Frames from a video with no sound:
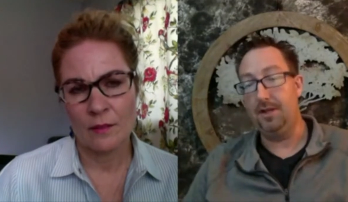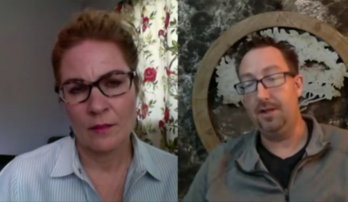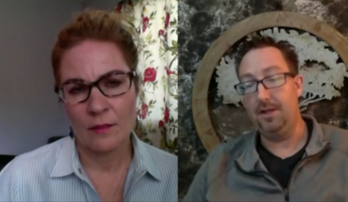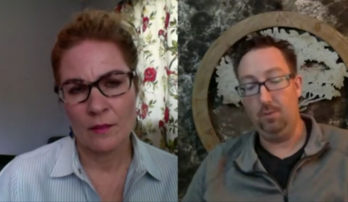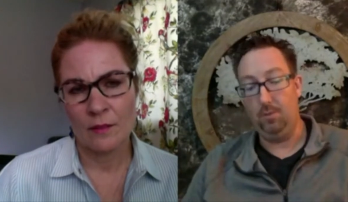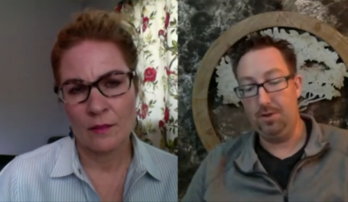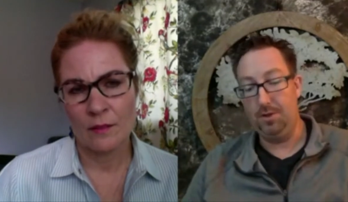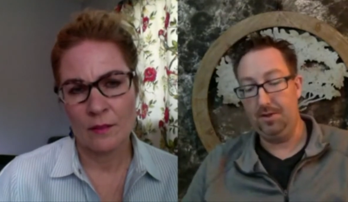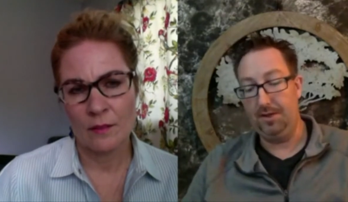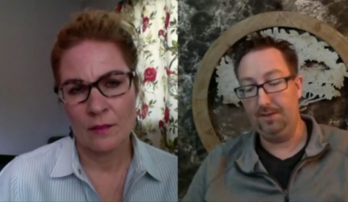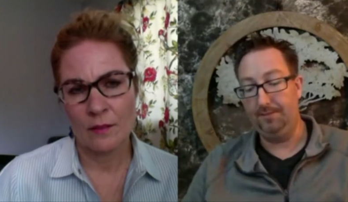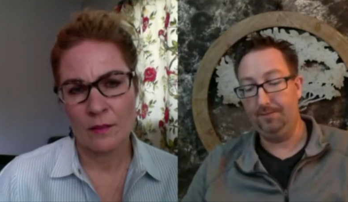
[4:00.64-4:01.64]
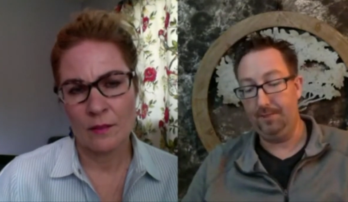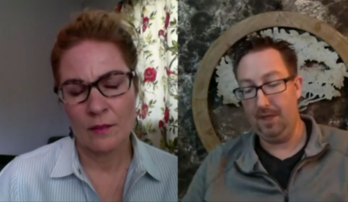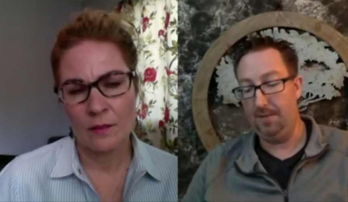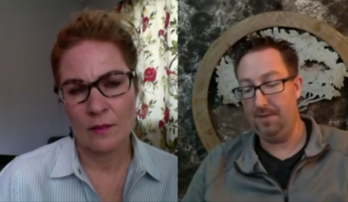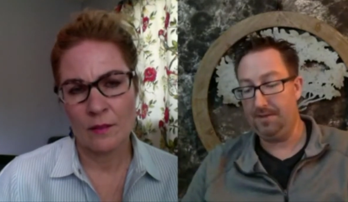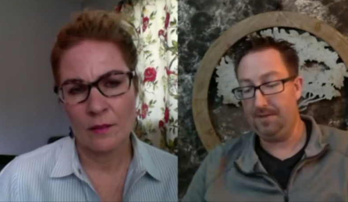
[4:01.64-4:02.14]
Speaker 1: market, we're doing
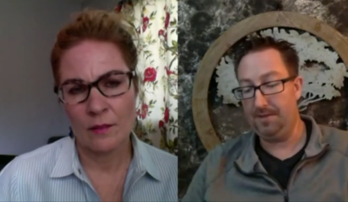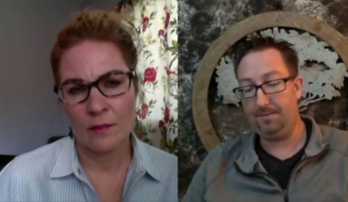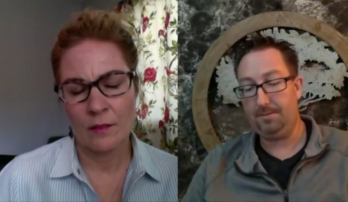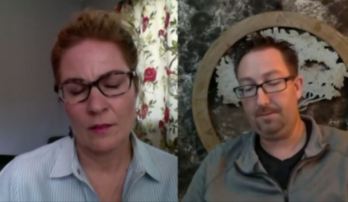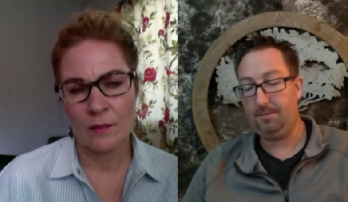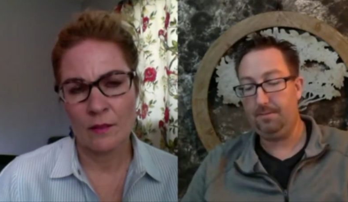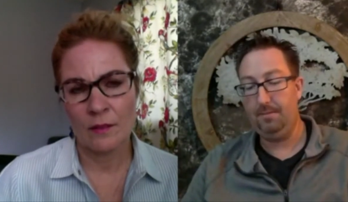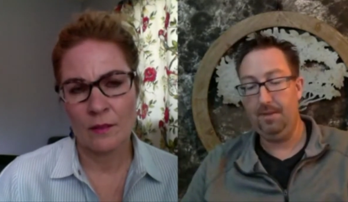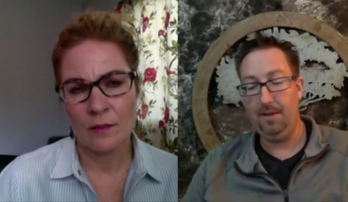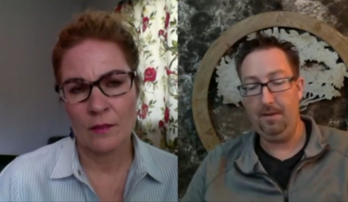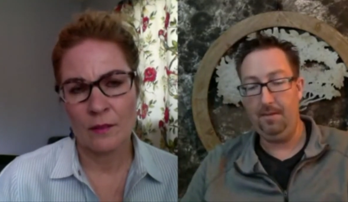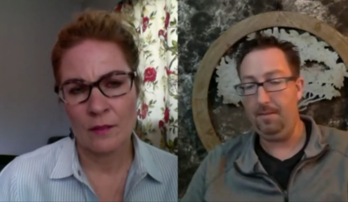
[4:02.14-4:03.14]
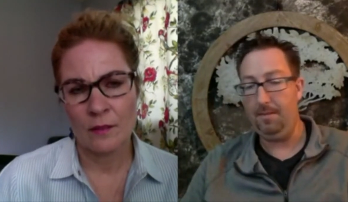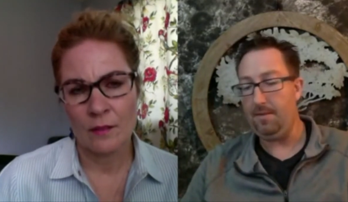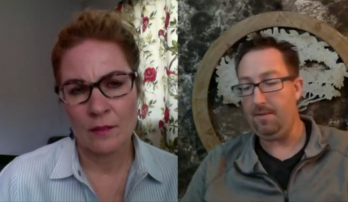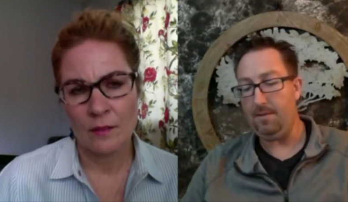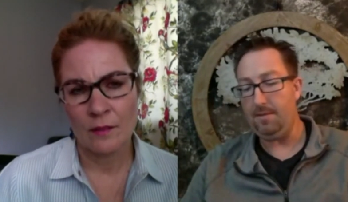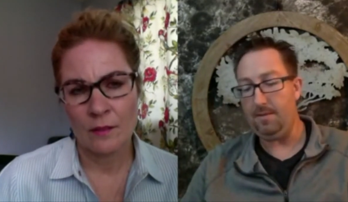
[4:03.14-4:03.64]
hummus,
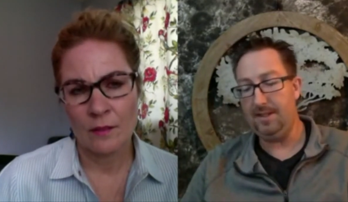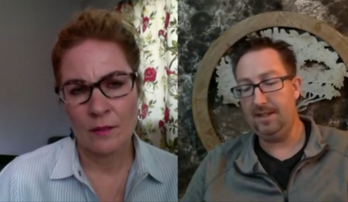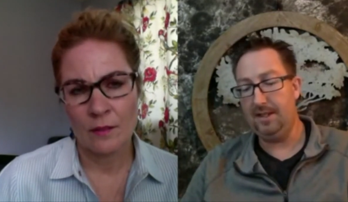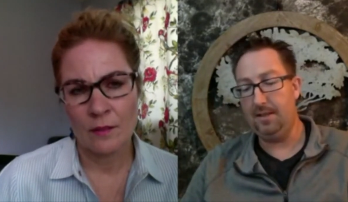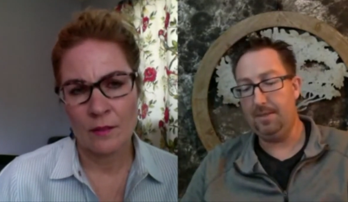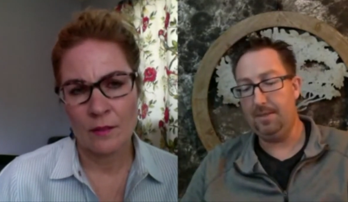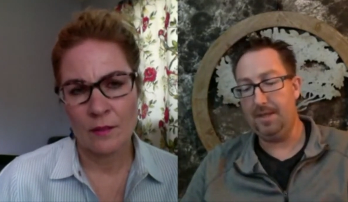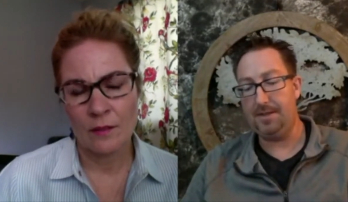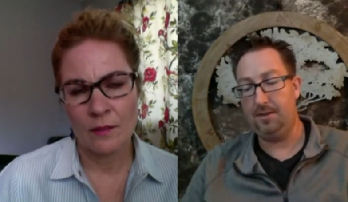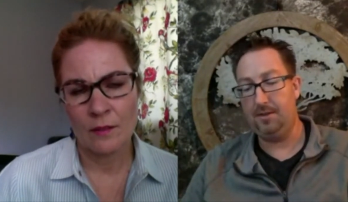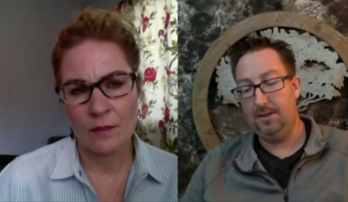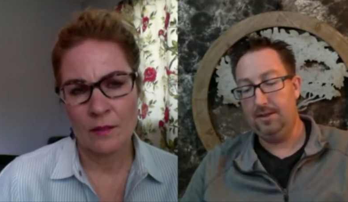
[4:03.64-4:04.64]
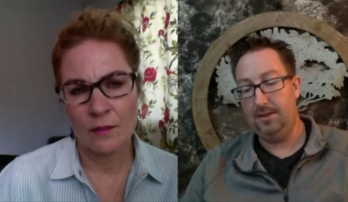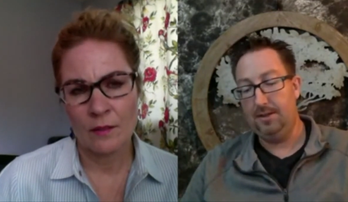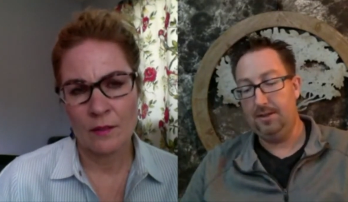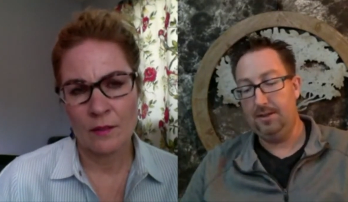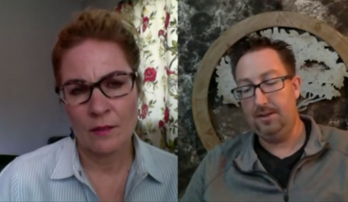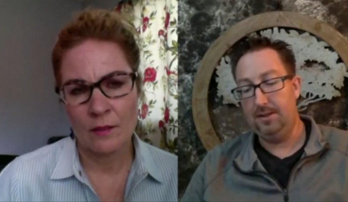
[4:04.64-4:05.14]
uh, pesto,
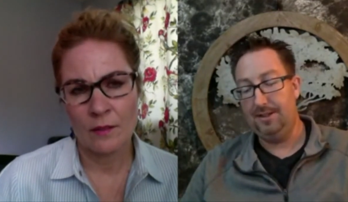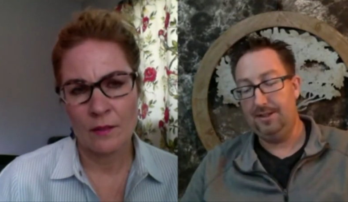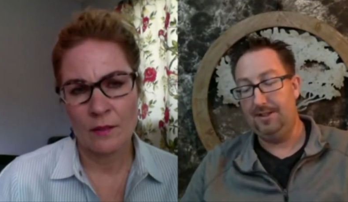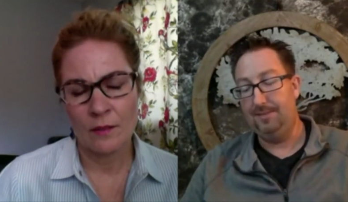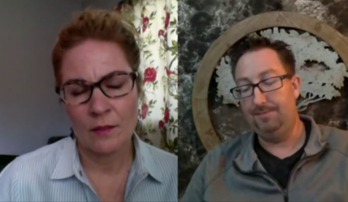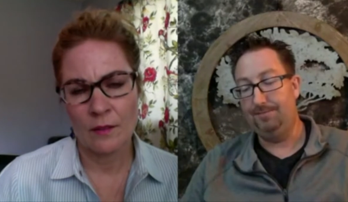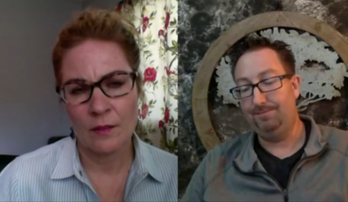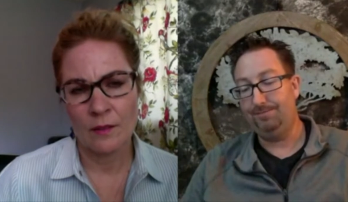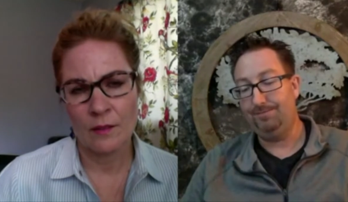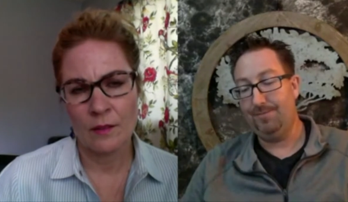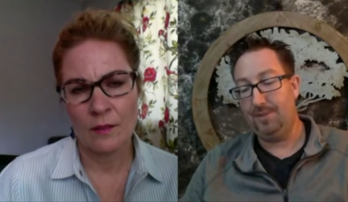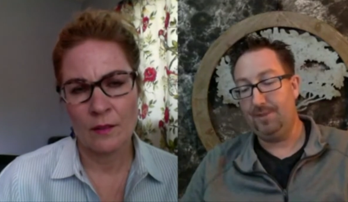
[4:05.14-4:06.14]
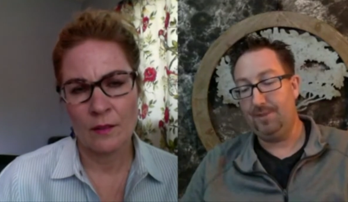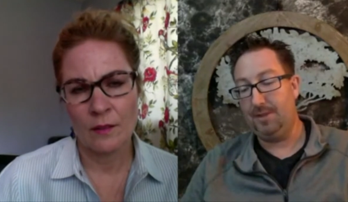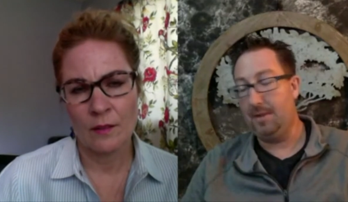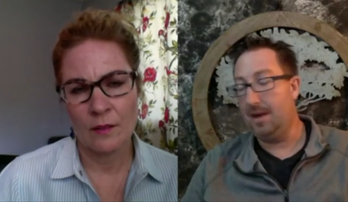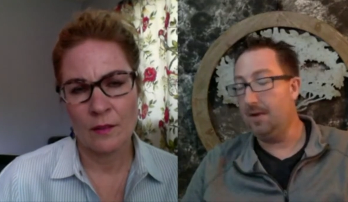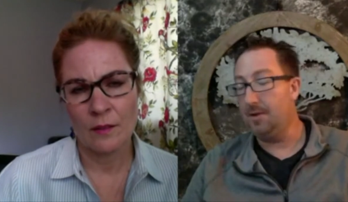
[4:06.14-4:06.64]
um,
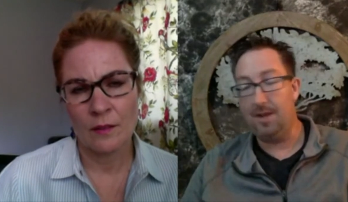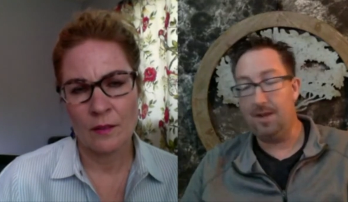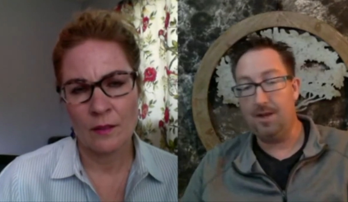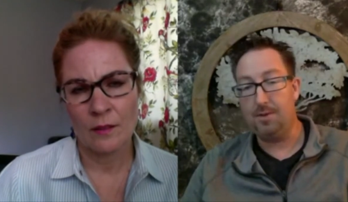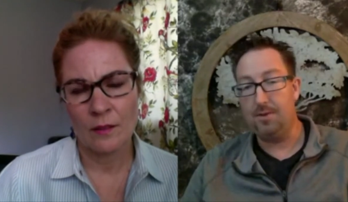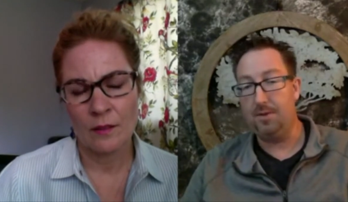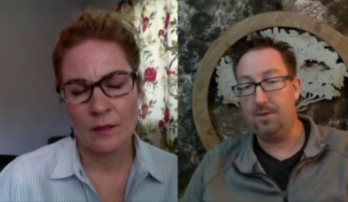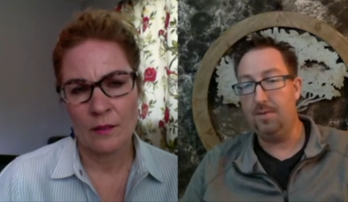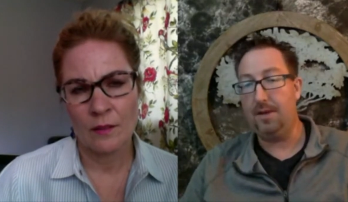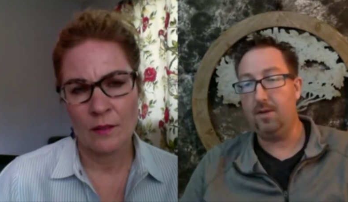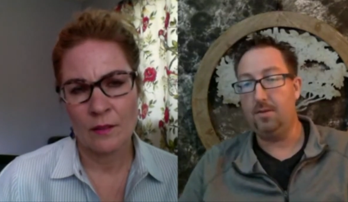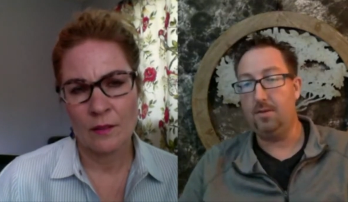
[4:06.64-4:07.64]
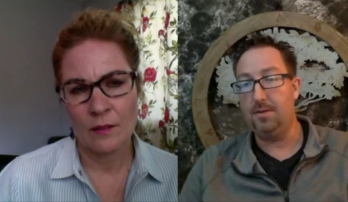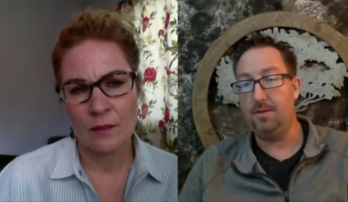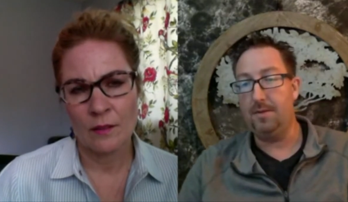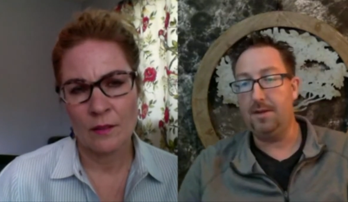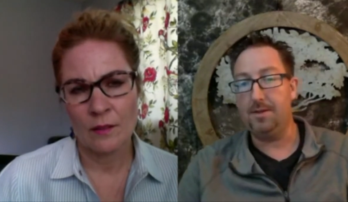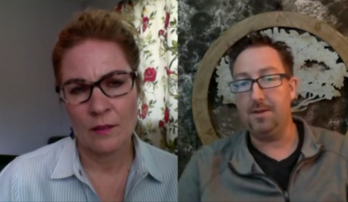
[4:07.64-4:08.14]
tomato sauce. We, we make our own
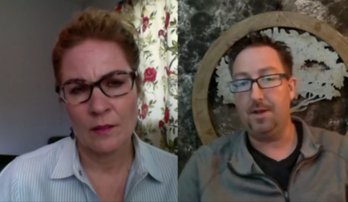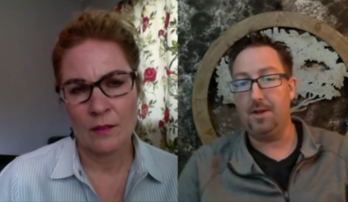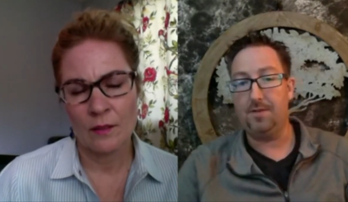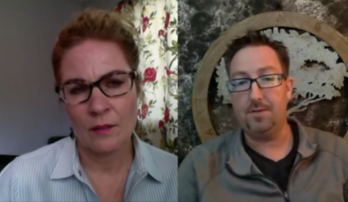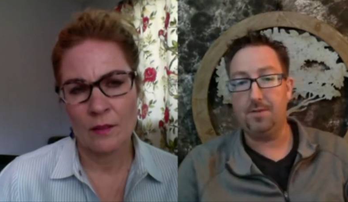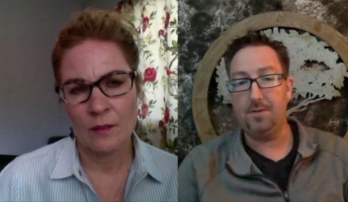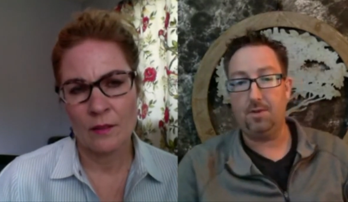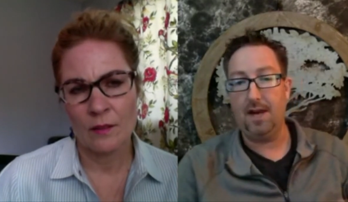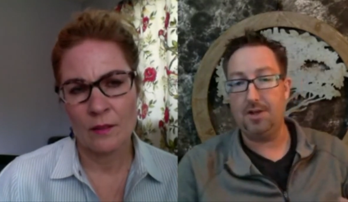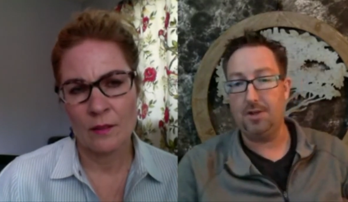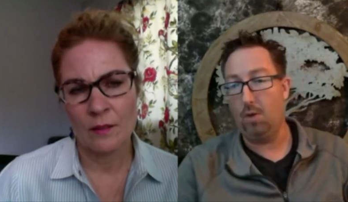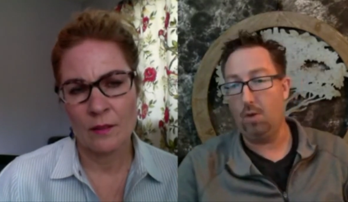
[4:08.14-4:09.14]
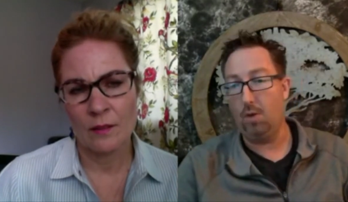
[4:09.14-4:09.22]
tomato sauce from scratch,